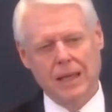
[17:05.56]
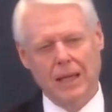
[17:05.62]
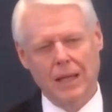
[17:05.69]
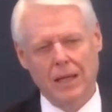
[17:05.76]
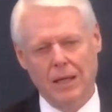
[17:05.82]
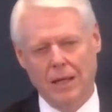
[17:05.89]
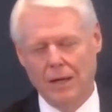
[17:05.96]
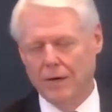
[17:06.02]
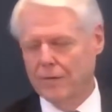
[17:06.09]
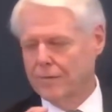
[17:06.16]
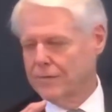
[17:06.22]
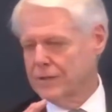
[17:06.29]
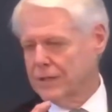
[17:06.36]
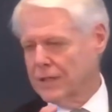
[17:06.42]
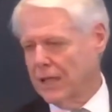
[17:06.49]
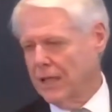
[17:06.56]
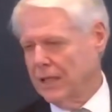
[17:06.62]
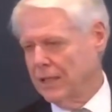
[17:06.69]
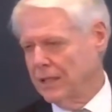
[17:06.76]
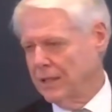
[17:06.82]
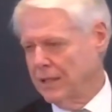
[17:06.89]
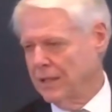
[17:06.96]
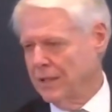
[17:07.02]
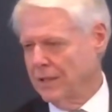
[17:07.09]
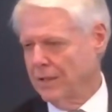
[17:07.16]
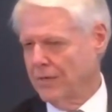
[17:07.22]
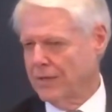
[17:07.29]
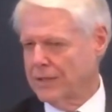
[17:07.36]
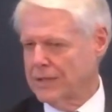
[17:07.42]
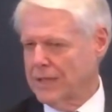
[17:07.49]
of Satan, the
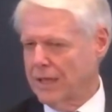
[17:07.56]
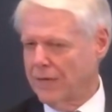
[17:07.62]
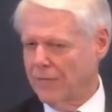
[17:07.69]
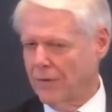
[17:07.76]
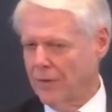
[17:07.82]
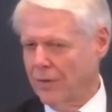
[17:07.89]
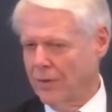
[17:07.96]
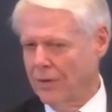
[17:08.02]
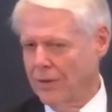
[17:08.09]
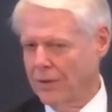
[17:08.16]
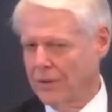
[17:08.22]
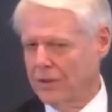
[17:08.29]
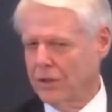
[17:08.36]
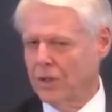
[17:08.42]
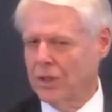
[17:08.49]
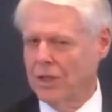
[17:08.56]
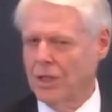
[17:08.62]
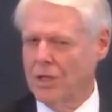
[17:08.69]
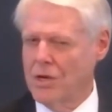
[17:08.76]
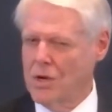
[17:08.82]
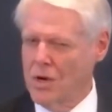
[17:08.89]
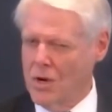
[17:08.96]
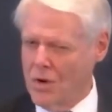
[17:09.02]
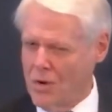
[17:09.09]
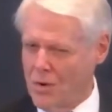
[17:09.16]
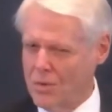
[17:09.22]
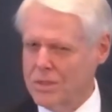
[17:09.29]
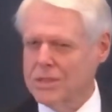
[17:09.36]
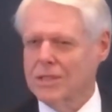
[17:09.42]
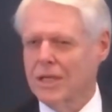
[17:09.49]
devil, you're going to know
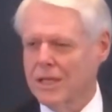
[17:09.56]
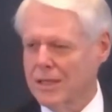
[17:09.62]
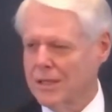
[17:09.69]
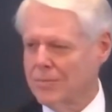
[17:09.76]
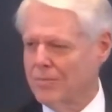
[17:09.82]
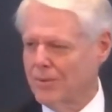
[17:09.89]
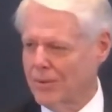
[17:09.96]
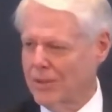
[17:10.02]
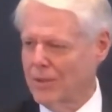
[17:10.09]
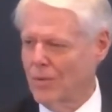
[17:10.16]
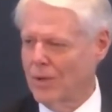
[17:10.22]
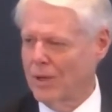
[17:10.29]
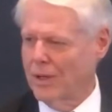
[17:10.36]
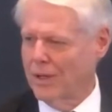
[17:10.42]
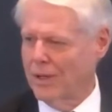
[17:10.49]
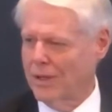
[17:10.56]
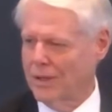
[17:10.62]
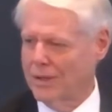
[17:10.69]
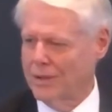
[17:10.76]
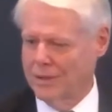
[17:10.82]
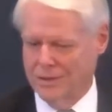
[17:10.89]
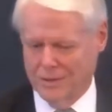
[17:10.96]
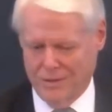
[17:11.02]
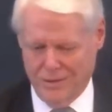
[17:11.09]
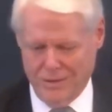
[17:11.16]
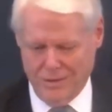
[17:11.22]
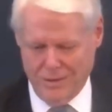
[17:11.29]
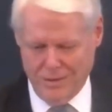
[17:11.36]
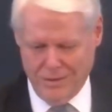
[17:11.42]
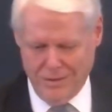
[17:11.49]
Satan pretty well.
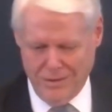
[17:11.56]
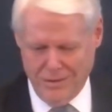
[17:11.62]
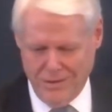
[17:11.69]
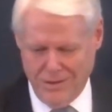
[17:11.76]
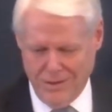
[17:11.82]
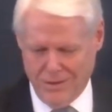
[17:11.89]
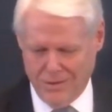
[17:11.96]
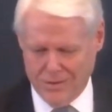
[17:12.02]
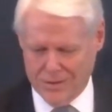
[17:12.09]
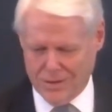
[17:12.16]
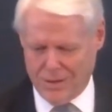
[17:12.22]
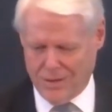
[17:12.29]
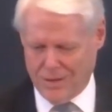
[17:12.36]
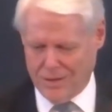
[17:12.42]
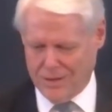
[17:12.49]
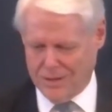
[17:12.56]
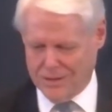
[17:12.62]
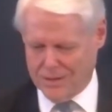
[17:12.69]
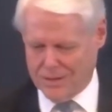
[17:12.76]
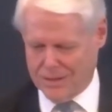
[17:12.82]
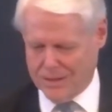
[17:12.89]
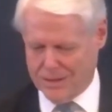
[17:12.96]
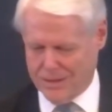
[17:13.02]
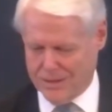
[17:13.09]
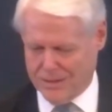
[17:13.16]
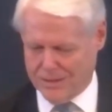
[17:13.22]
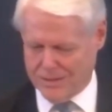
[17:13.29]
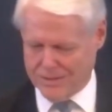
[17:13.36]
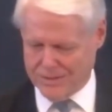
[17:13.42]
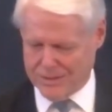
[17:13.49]
He goes on and says, You know,
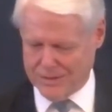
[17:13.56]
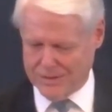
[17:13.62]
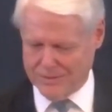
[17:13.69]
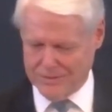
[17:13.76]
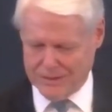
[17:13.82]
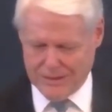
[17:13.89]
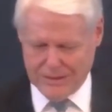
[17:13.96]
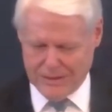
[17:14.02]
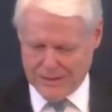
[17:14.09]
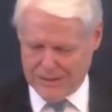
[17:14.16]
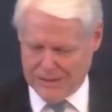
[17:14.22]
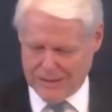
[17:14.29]
uh, uh,